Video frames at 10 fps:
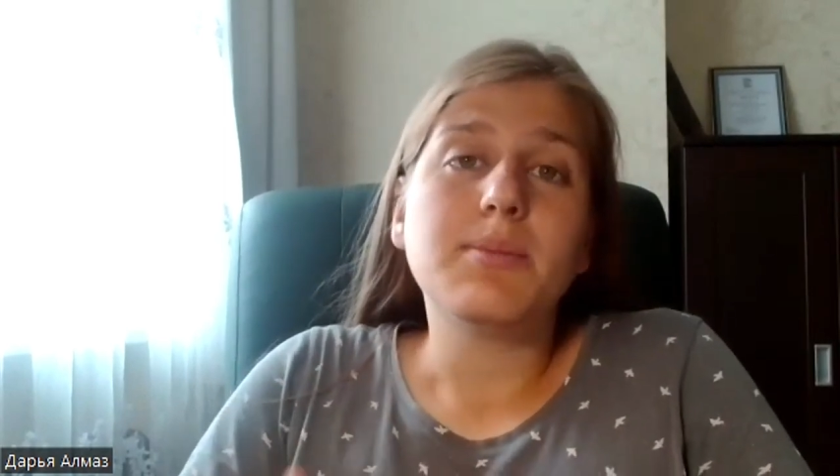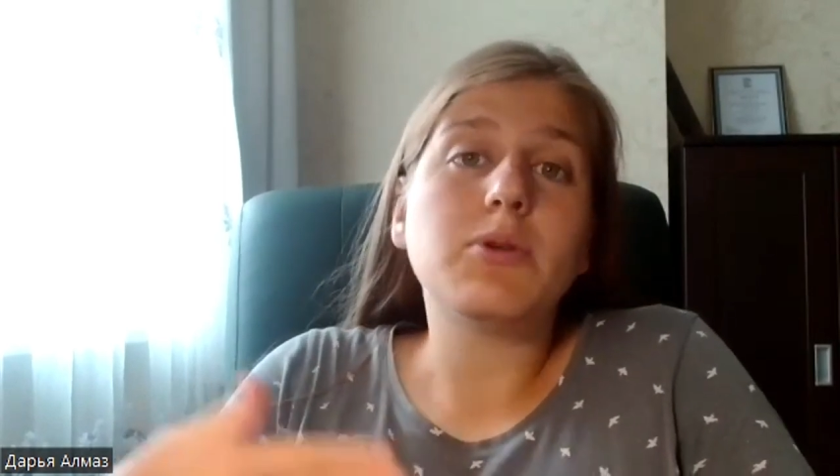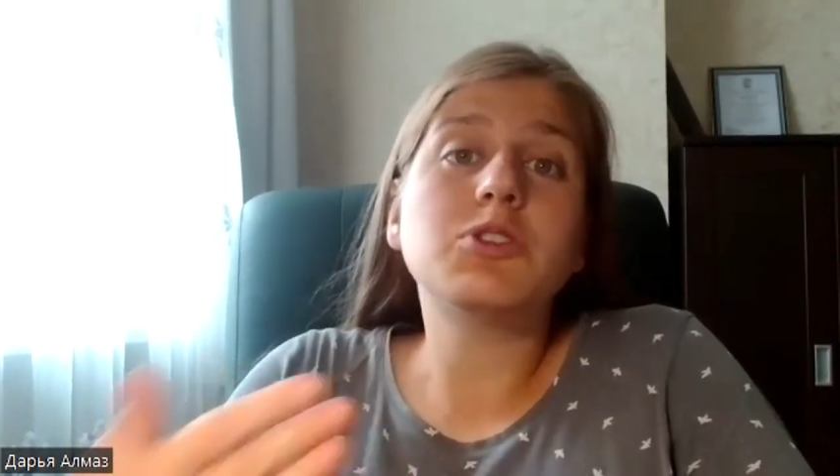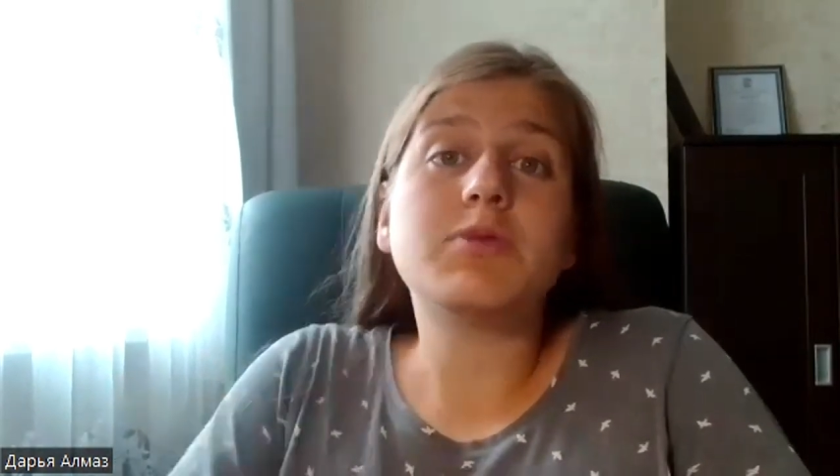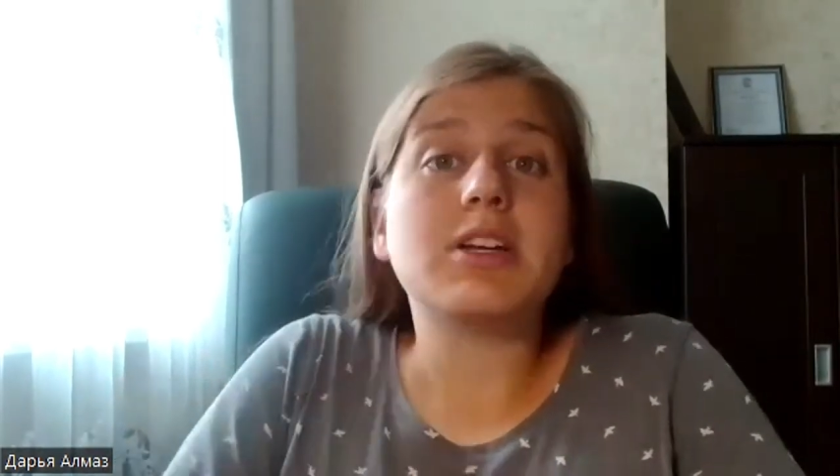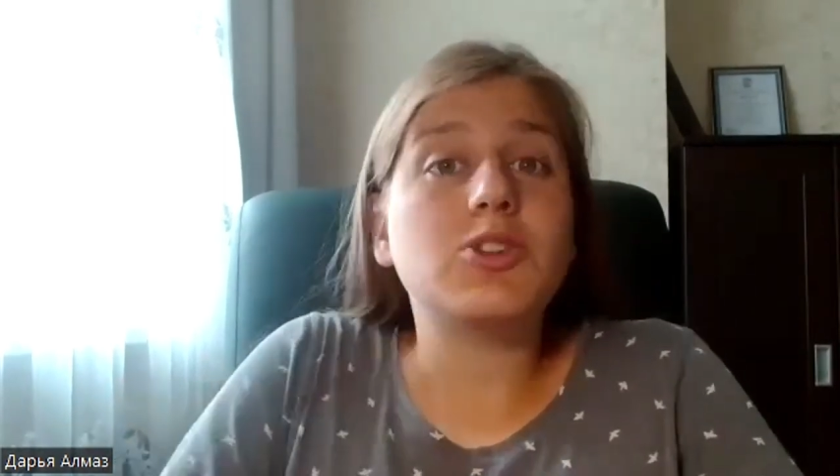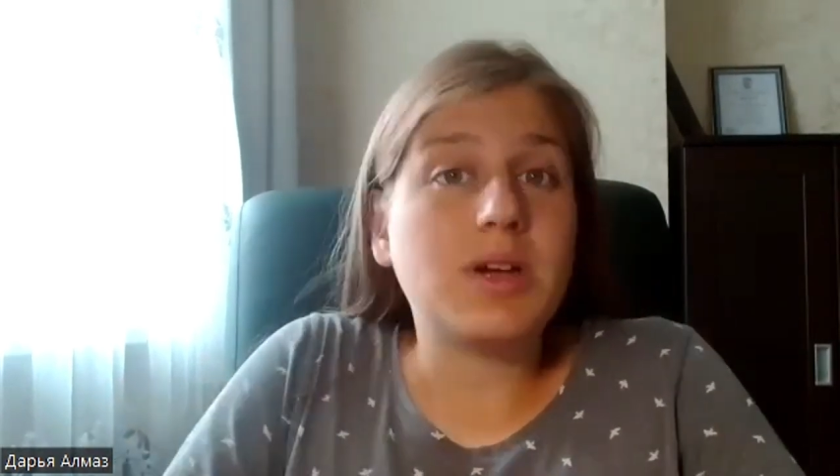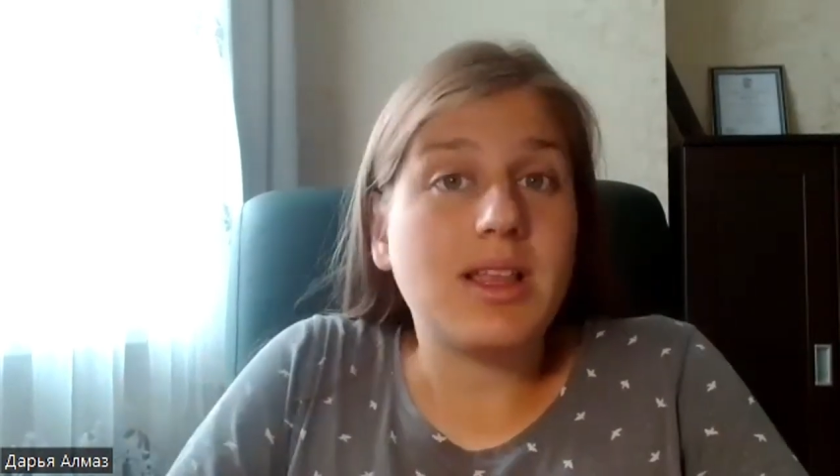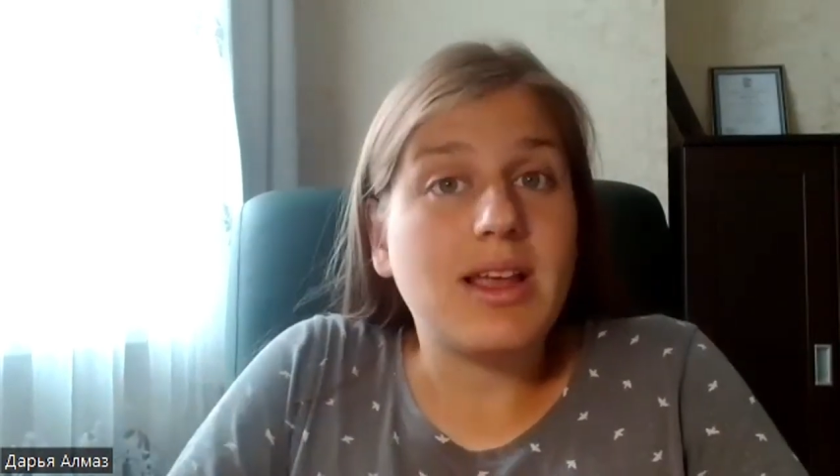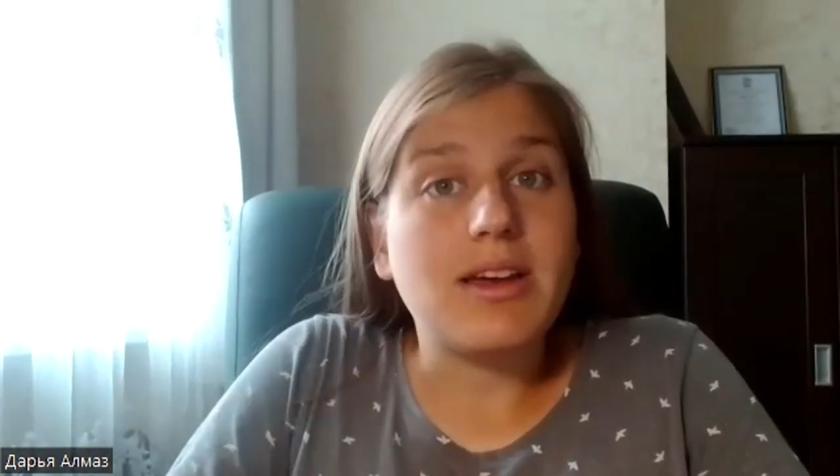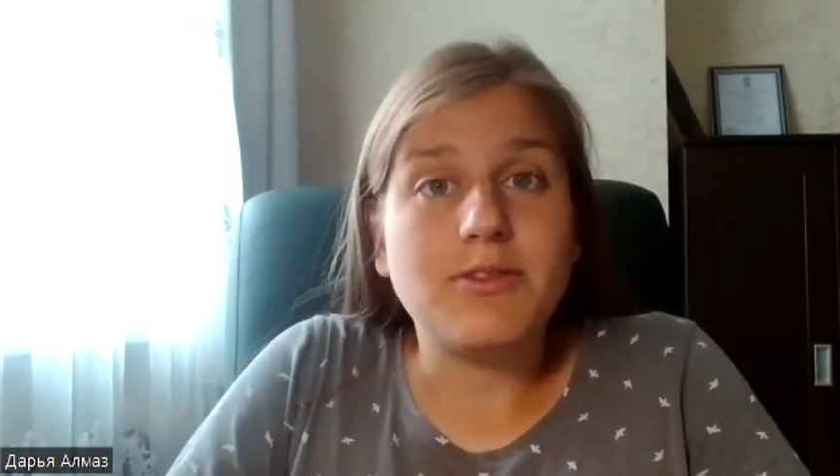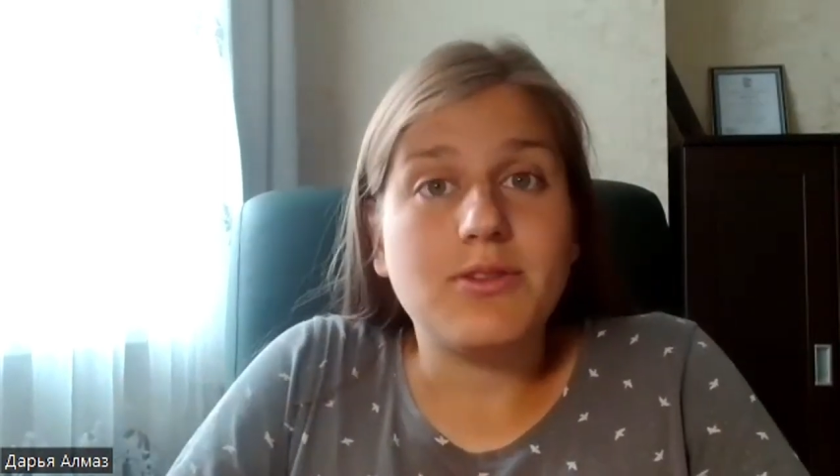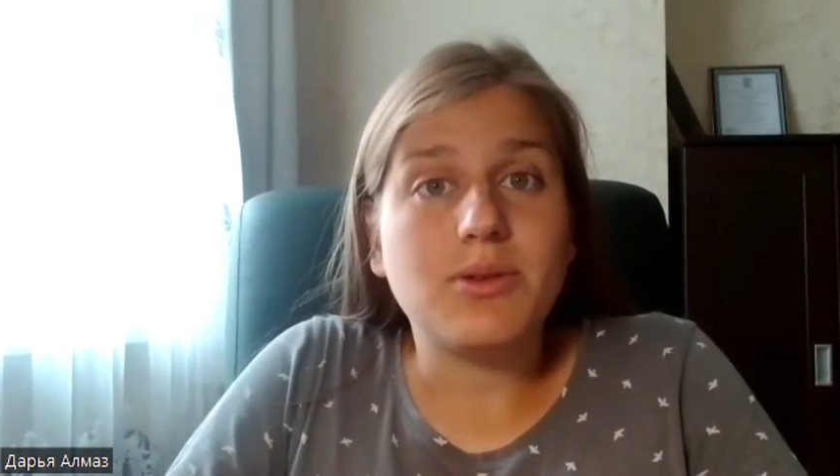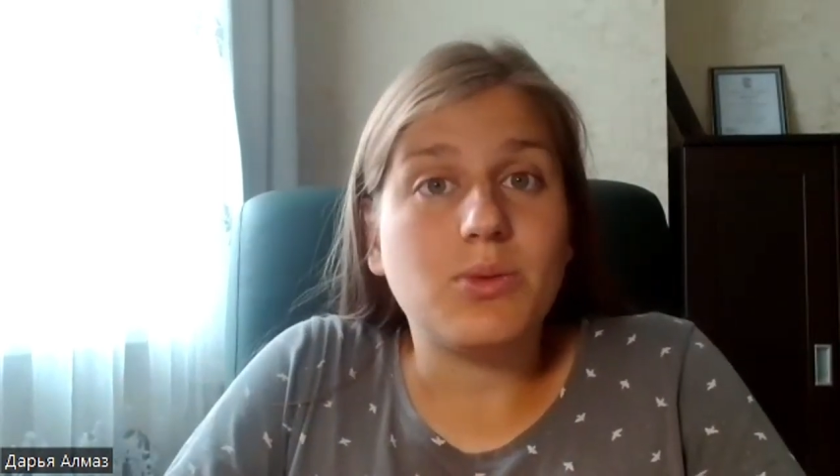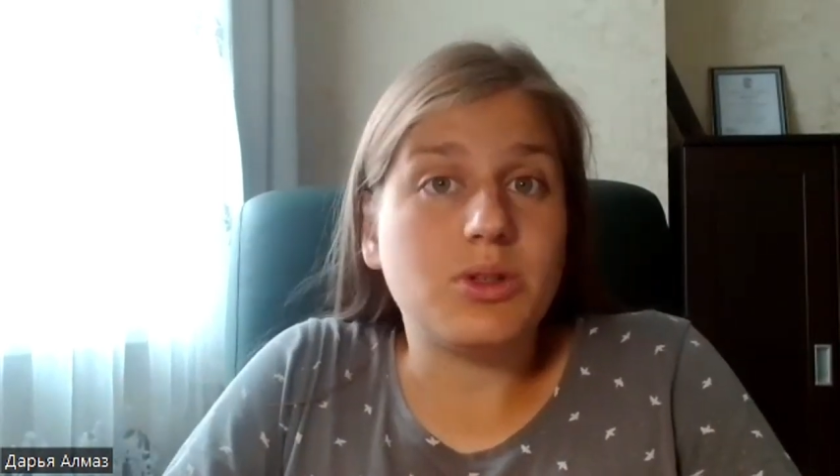postgraduate life
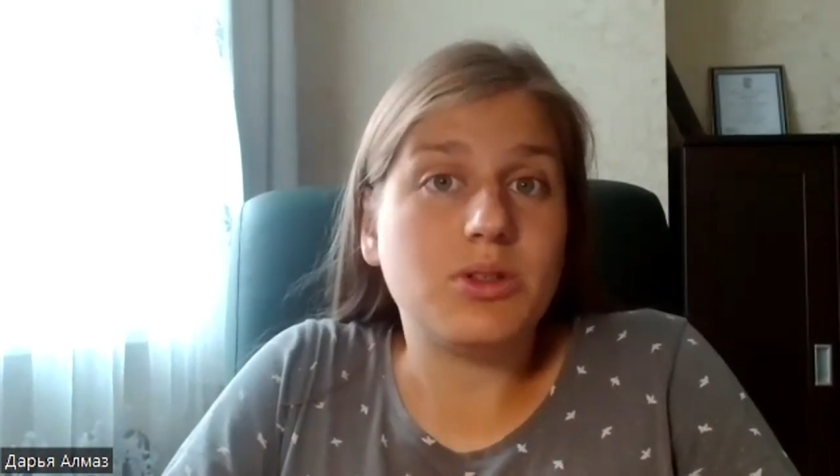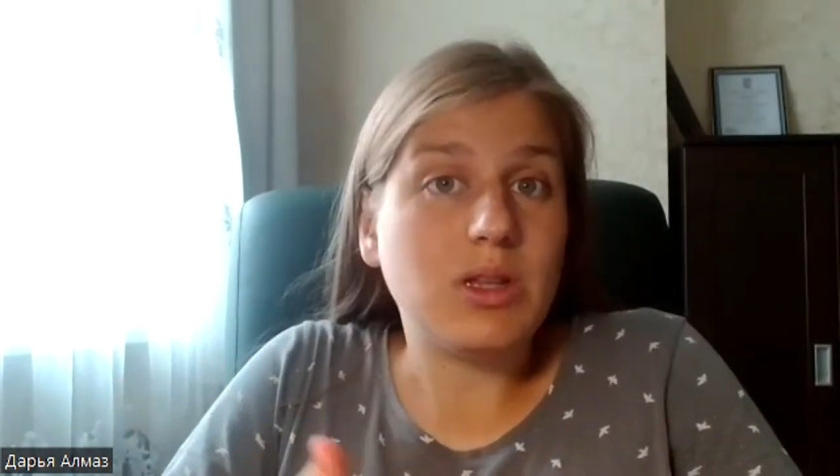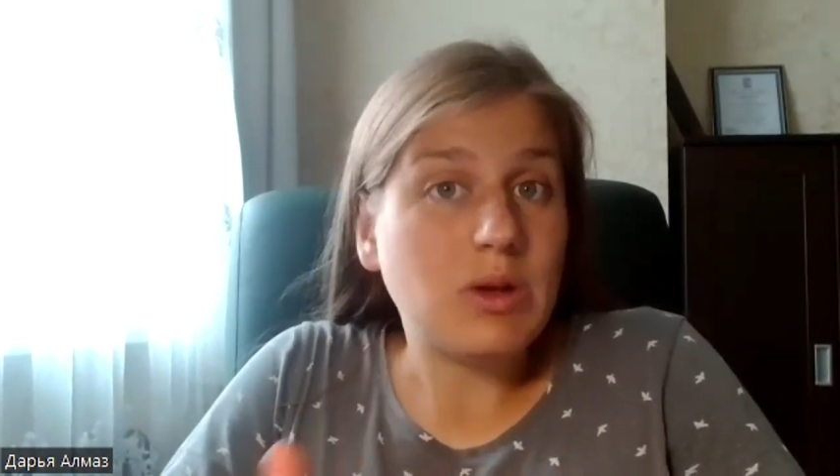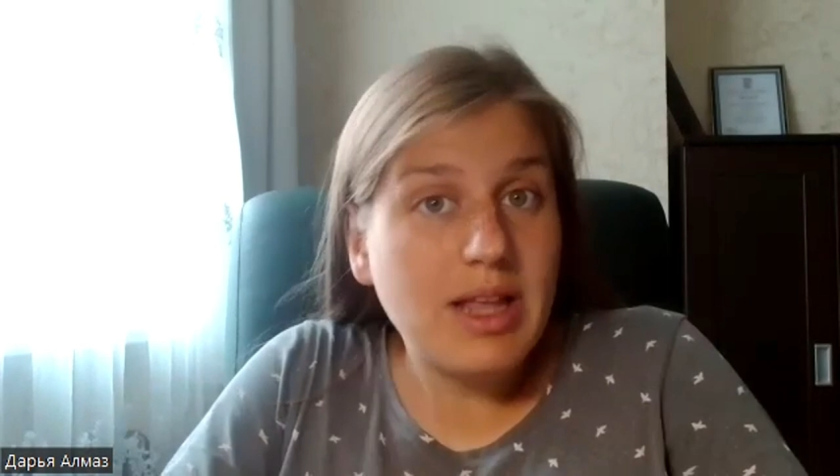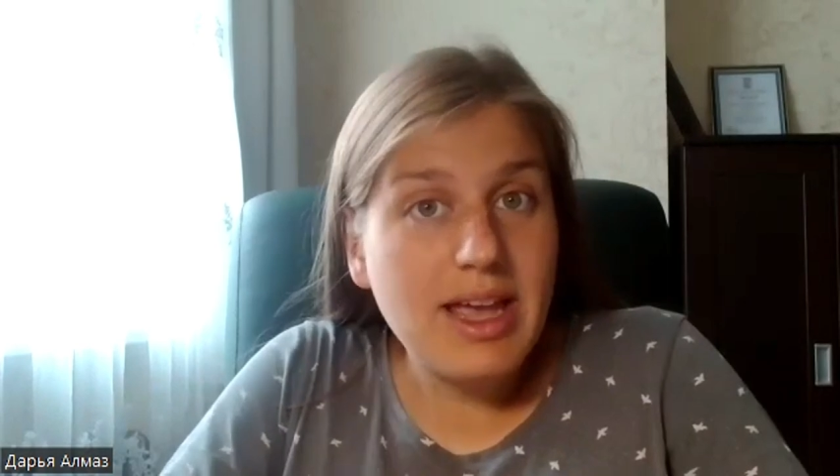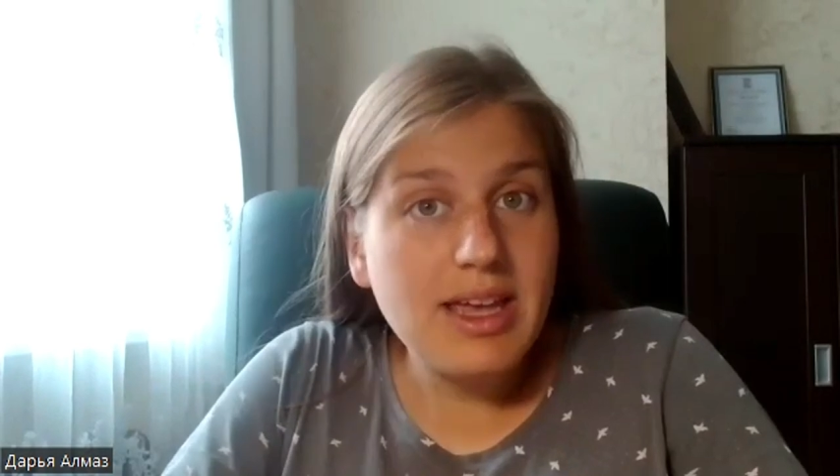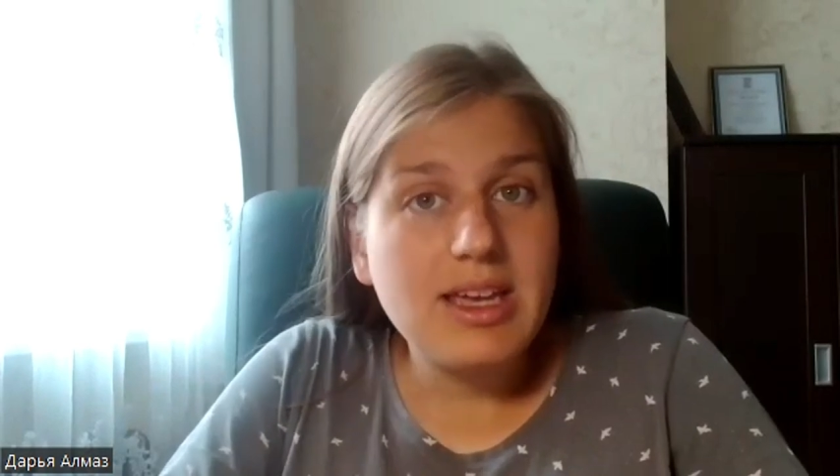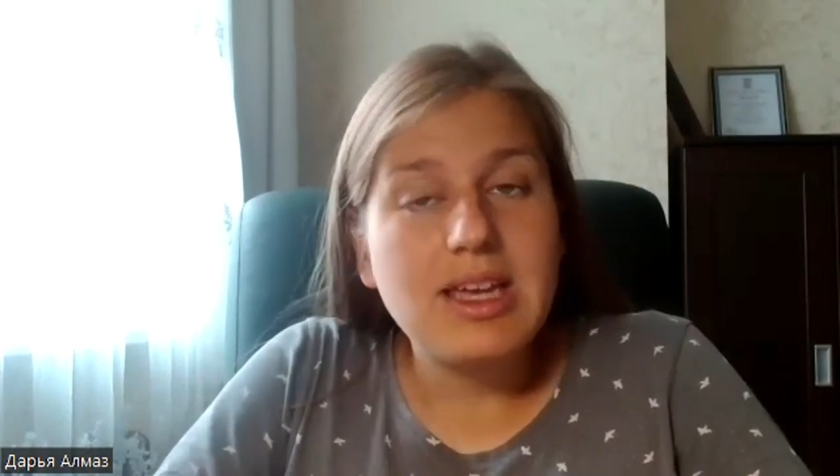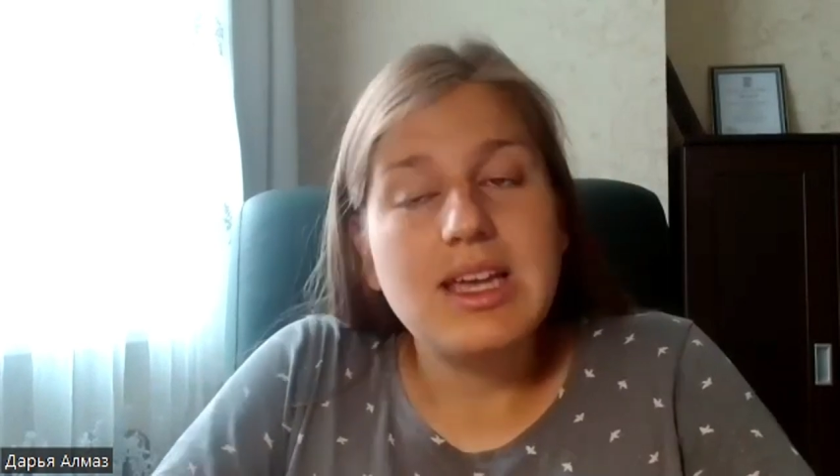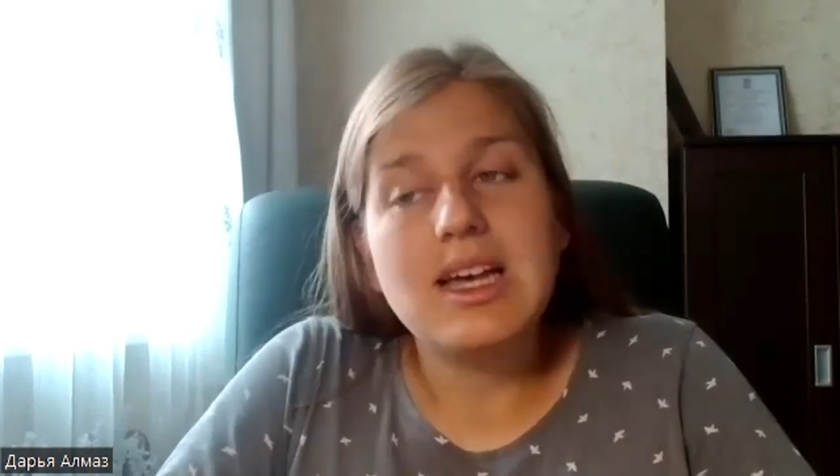would look like.